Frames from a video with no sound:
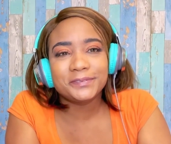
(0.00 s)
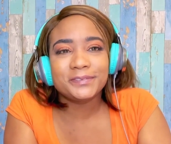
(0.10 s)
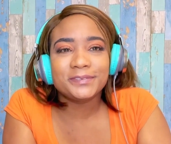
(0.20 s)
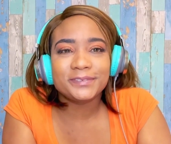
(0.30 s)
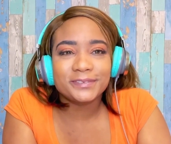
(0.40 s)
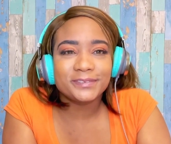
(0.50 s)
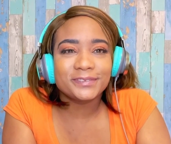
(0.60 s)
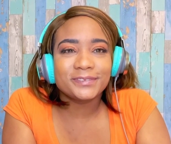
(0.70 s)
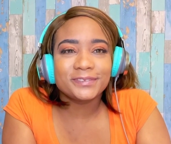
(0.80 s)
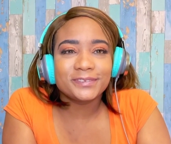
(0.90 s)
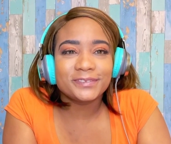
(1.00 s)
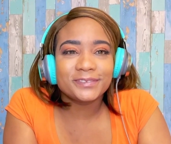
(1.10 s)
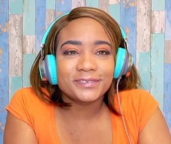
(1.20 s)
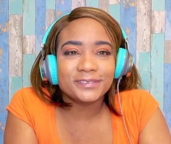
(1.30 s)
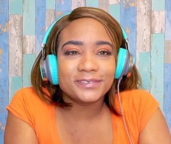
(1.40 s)

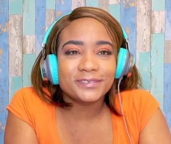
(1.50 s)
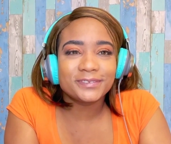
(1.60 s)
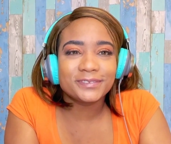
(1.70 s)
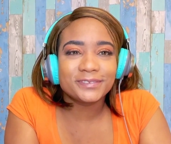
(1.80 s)
(silence)